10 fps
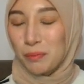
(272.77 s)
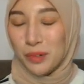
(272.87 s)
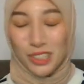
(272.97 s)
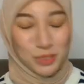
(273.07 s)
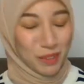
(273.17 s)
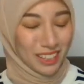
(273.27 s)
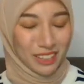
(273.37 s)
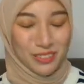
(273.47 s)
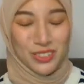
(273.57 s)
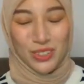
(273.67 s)

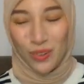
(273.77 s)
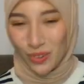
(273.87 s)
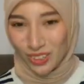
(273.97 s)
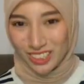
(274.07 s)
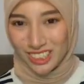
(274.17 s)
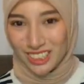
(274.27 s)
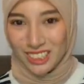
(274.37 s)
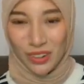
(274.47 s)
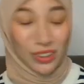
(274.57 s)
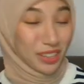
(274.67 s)
prospective
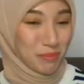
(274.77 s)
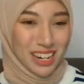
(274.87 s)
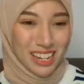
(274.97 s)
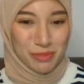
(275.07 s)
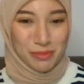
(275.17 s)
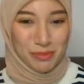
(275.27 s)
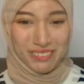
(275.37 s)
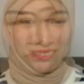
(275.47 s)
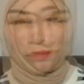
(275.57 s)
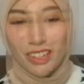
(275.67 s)
stockholders or the
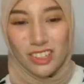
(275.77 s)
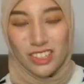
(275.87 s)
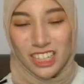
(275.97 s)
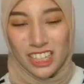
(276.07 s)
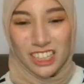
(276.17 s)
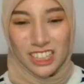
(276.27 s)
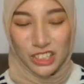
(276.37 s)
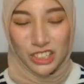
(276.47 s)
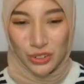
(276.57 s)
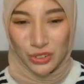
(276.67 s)
management, because it
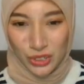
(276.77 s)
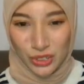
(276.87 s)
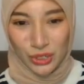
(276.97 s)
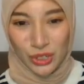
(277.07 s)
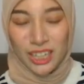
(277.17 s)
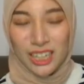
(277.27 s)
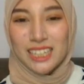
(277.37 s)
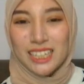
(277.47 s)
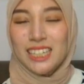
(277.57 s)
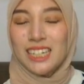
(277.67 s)
shows you
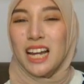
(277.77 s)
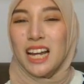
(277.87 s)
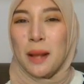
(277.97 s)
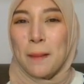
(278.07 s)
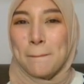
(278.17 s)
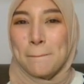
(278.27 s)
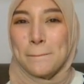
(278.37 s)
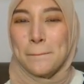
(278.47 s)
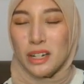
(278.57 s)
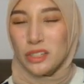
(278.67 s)
the
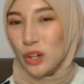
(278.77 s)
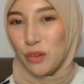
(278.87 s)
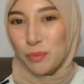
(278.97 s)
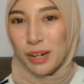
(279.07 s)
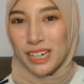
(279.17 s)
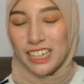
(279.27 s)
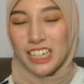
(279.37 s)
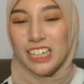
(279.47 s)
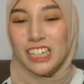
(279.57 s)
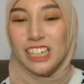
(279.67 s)
amount of money
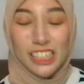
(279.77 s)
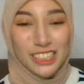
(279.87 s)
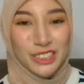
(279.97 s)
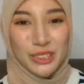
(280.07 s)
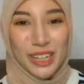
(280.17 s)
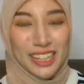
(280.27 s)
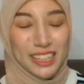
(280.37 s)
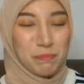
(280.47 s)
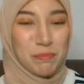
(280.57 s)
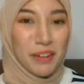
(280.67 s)
that earned during
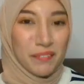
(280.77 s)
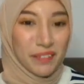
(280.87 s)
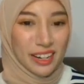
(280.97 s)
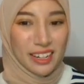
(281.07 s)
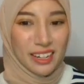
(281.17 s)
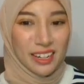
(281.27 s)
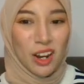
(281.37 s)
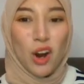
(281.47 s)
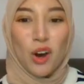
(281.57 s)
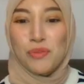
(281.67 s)
the period
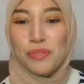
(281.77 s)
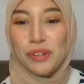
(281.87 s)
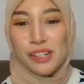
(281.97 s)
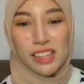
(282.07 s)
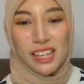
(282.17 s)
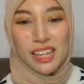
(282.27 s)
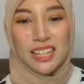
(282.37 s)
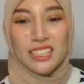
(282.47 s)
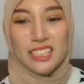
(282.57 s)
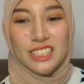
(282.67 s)
over
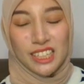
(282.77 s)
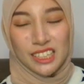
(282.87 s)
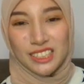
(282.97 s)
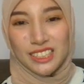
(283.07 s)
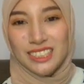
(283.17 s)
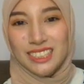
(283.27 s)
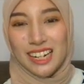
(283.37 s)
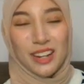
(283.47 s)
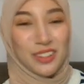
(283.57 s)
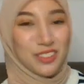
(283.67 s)
the shares
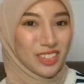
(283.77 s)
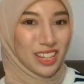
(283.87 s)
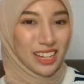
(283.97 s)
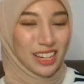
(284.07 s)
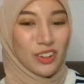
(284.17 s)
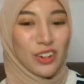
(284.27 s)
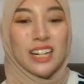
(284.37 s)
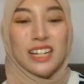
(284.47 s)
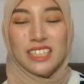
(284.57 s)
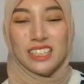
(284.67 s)
that outstanding or
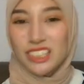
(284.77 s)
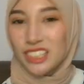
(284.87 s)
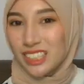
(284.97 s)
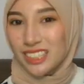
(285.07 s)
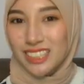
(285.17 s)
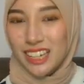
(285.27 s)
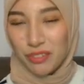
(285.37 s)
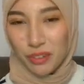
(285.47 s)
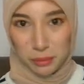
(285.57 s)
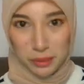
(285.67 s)
the shares that are
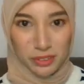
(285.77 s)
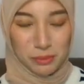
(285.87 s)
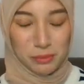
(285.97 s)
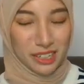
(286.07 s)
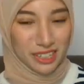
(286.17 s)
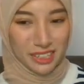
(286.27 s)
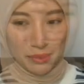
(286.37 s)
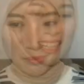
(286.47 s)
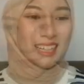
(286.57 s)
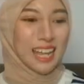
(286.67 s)
available on the market.
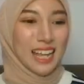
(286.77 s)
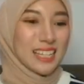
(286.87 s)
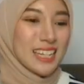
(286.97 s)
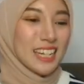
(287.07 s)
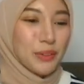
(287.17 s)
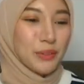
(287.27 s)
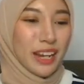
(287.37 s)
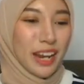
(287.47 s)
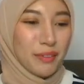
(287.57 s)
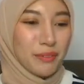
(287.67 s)
Next, here
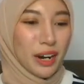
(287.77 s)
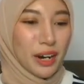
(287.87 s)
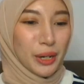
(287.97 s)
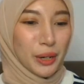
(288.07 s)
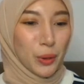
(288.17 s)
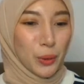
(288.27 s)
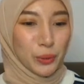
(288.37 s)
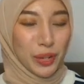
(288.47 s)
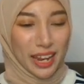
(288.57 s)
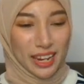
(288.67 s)
we have
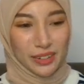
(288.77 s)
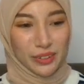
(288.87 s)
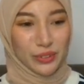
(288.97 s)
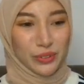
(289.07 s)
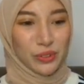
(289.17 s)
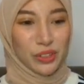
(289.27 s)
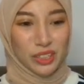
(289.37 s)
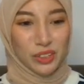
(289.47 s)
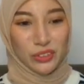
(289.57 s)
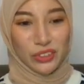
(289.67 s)
ROA or
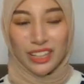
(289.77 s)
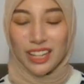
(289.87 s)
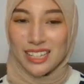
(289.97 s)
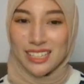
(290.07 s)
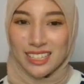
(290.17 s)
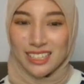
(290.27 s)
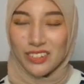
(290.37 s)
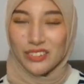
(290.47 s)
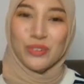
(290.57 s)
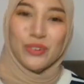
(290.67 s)
return on total assets,
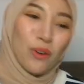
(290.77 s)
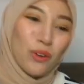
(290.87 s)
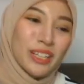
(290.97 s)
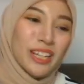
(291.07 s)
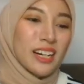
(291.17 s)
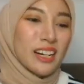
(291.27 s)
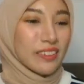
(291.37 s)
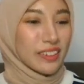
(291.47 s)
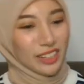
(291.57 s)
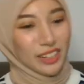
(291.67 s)
also called
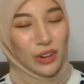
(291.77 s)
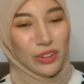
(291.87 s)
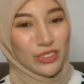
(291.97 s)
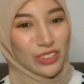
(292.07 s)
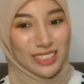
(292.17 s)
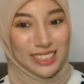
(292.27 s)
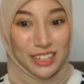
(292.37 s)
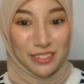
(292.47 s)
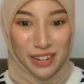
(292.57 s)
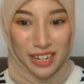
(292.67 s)
return on total
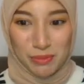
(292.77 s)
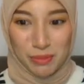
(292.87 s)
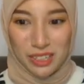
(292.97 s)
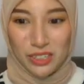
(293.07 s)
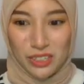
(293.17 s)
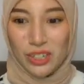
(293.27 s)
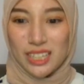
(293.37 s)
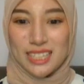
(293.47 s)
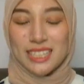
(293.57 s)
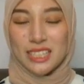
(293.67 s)
investment. So
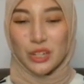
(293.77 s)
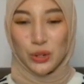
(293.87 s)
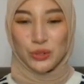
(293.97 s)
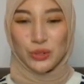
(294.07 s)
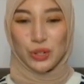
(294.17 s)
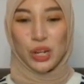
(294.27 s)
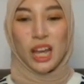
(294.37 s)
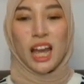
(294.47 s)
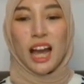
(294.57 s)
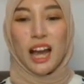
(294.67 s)
it shows you
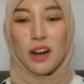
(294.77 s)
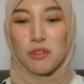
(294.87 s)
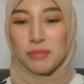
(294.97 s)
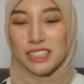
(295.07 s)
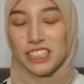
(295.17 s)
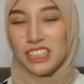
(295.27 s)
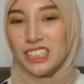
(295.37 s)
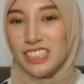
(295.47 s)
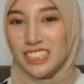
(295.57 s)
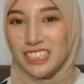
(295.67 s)
how much
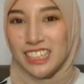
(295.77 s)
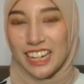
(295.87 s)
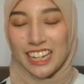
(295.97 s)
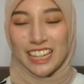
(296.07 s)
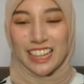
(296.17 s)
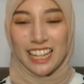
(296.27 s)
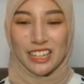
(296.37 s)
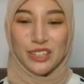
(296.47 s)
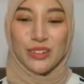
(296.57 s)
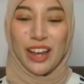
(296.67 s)
earning
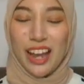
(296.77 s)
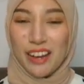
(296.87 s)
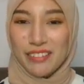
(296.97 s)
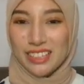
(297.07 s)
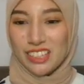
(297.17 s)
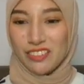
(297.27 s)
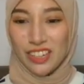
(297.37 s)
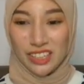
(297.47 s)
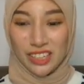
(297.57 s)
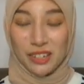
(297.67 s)
that you have as a
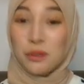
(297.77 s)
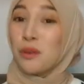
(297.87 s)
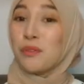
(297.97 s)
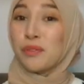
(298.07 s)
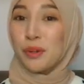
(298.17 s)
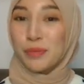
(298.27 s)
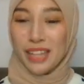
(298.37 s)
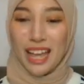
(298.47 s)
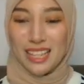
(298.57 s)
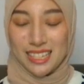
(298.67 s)
return from
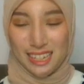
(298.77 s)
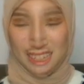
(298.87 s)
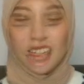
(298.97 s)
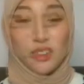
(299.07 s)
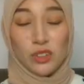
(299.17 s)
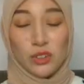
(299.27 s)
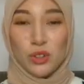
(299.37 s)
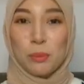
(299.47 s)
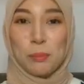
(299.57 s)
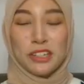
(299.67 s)
the asset. It's
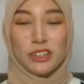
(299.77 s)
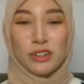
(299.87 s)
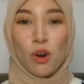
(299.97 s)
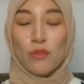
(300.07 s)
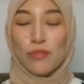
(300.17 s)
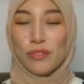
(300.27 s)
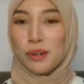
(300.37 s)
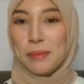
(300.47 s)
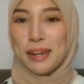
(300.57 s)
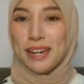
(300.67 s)
also measure
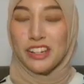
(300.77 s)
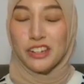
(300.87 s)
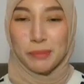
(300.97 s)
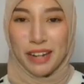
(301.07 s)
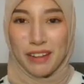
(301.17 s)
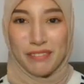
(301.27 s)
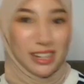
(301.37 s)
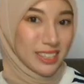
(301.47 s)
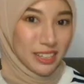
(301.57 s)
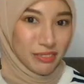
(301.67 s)
overall management
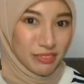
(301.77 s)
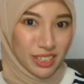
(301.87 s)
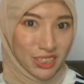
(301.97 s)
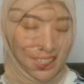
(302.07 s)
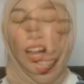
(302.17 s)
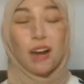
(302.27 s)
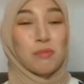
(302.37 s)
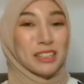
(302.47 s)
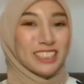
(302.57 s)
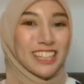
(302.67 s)
effectiveness, how
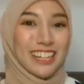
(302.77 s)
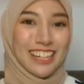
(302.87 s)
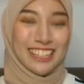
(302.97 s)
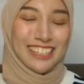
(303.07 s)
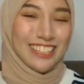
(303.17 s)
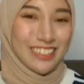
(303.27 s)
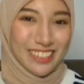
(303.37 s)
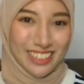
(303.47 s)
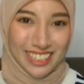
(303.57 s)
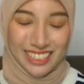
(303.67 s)
much they can generate